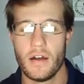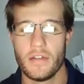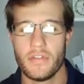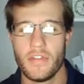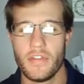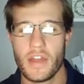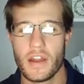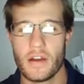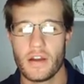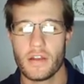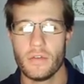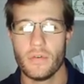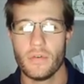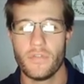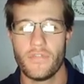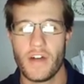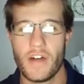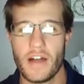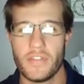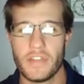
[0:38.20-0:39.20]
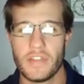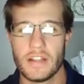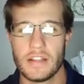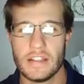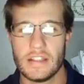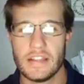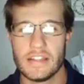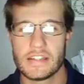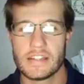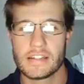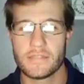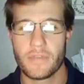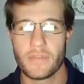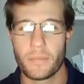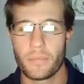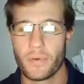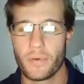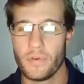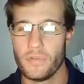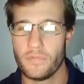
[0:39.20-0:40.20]
There you will find the list of
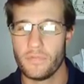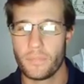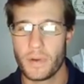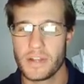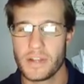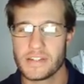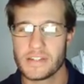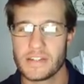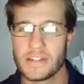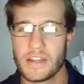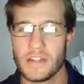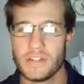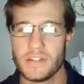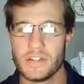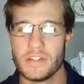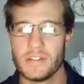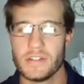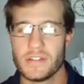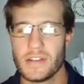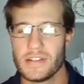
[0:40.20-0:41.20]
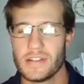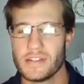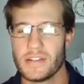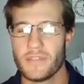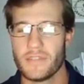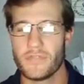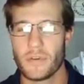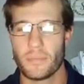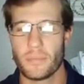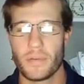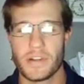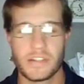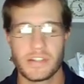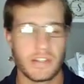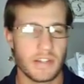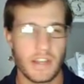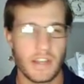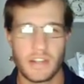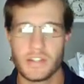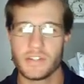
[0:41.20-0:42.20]
approved presentations, as different
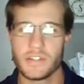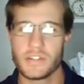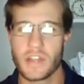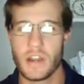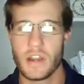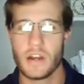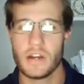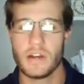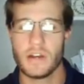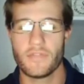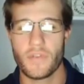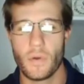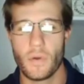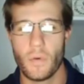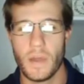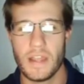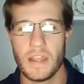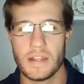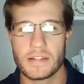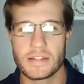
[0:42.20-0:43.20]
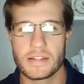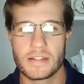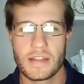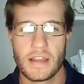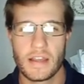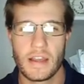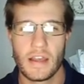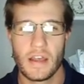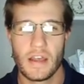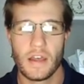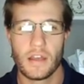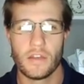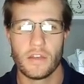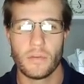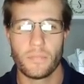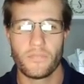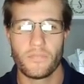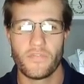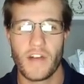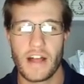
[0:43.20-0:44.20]
presentations carry different weights.
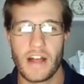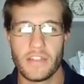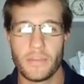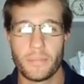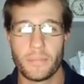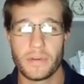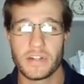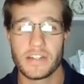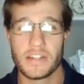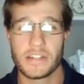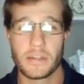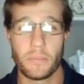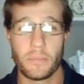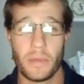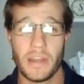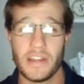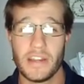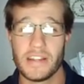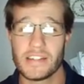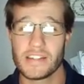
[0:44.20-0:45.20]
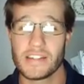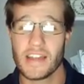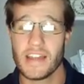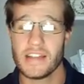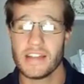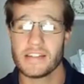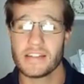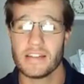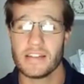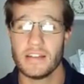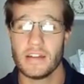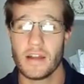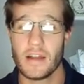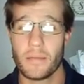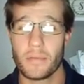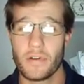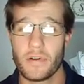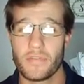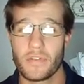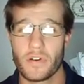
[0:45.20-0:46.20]
You'll find the participating states and the
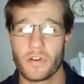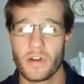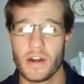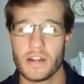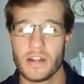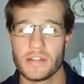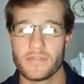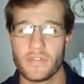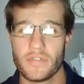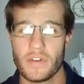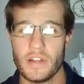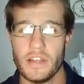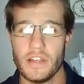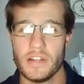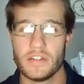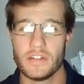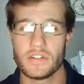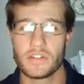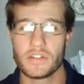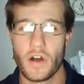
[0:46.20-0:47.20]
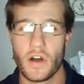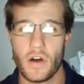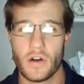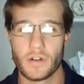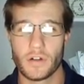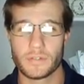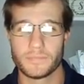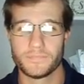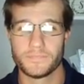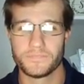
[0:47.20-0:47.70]
number of credits for each talk.